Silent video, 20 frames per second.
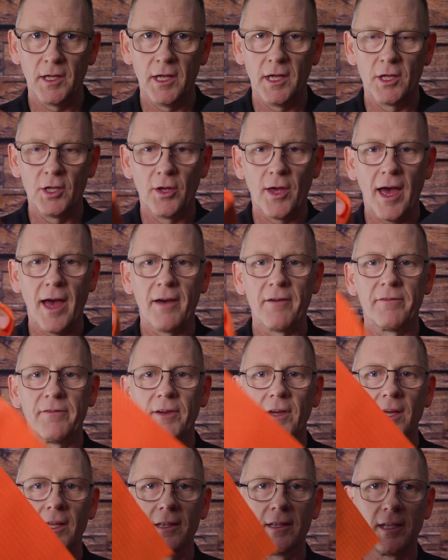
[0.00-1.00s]
You have
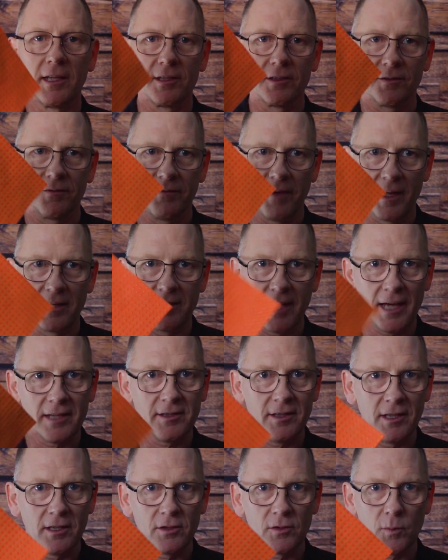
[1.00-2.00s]
this
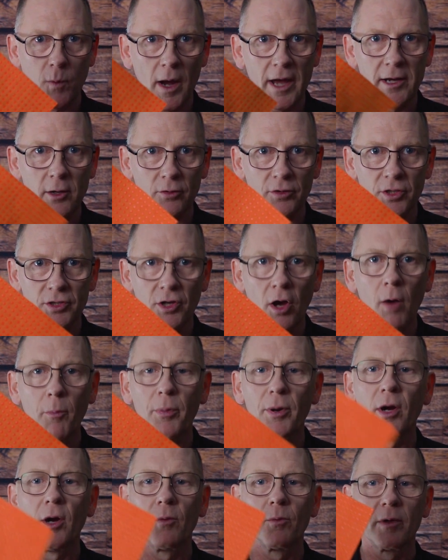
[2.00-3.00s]
fantastic suede on the
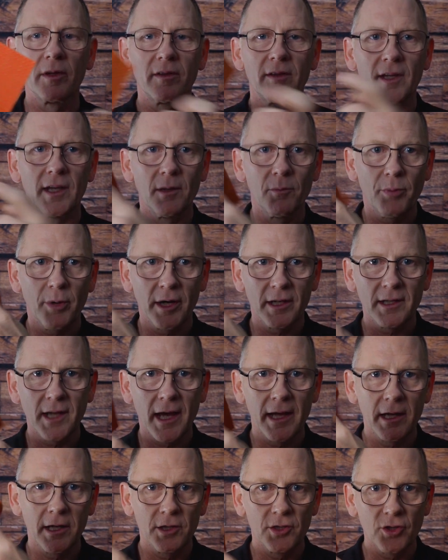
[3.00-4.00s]
top with the
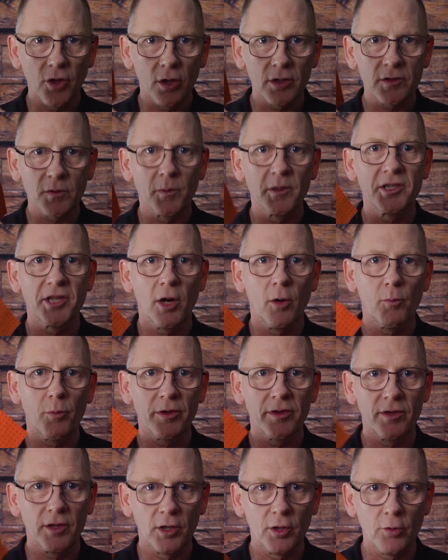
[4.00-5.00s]
impregnated dots which help
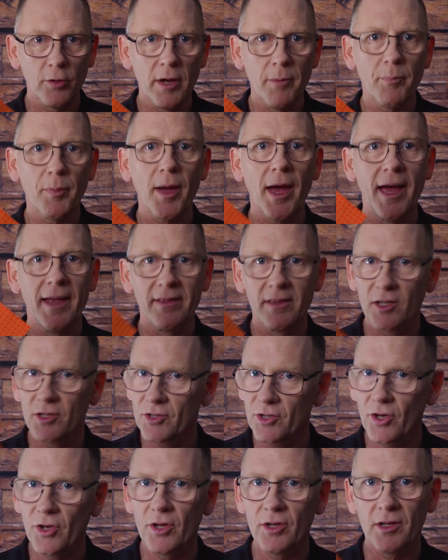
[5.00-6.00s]
with the grip and the
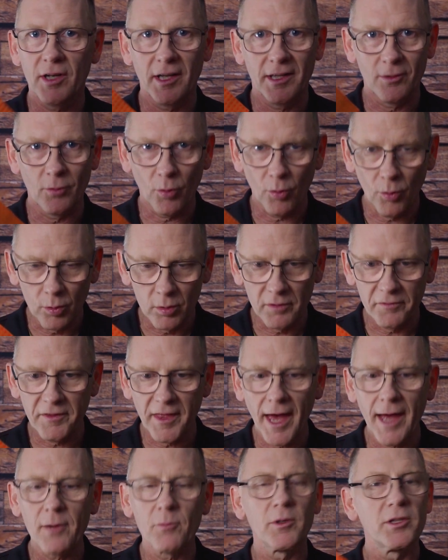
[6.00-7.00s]
dirt and all of
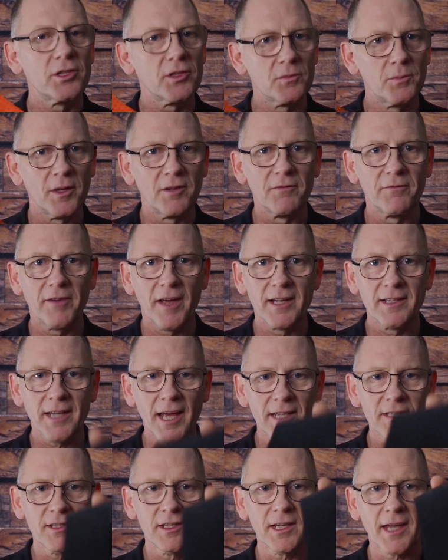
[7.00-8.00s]
that, which has been
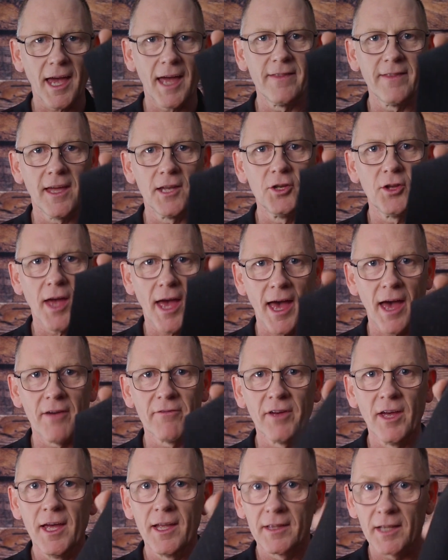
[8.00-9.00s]
fantastic. And then you
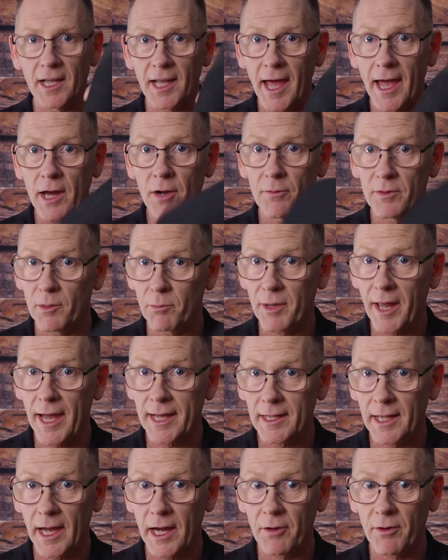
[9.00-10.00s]
have the layer, the black
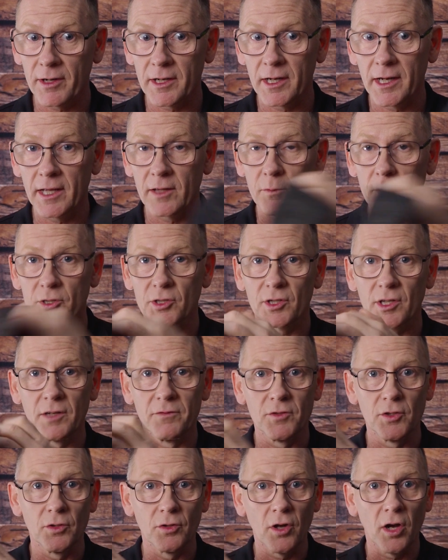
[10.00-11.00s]
layer underneath, which
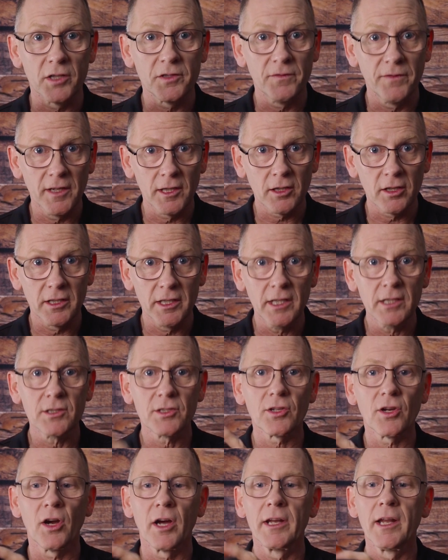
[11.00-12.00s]
gives you a nice feel on the
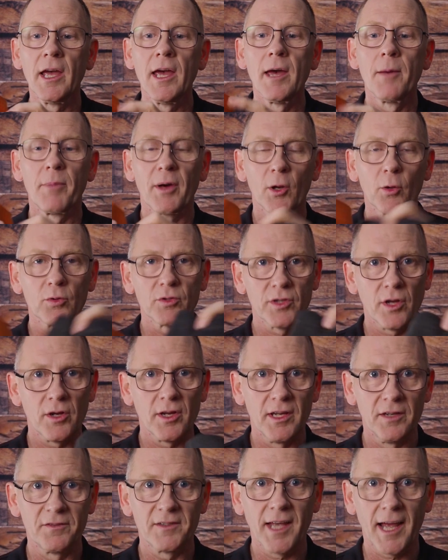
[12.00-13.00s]
inside, but also
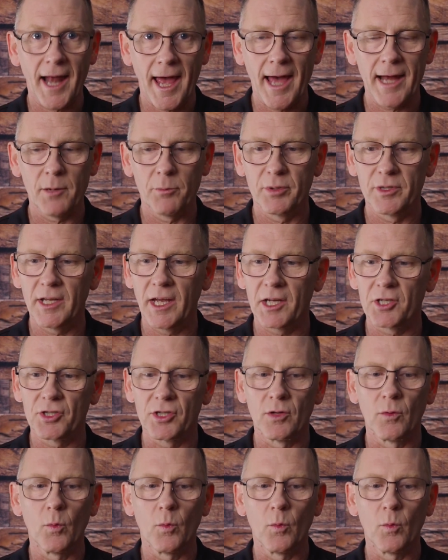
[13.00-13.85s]
gives that added protection.